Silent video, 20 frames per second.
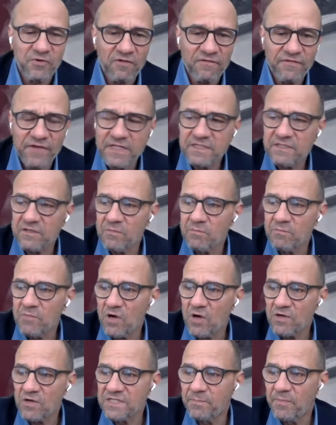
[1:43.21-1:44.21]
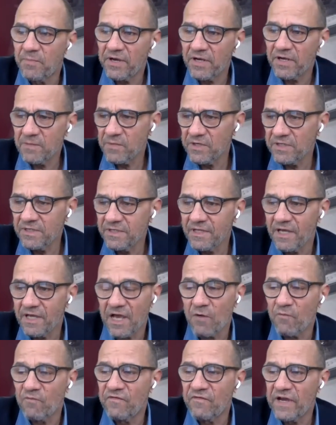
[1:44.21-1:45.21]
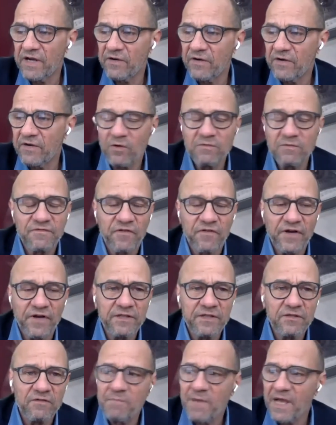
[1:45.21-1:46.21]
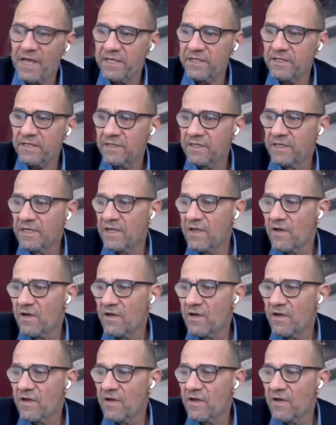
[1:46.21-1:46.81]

Professor Max Bergman, a very old friend of mine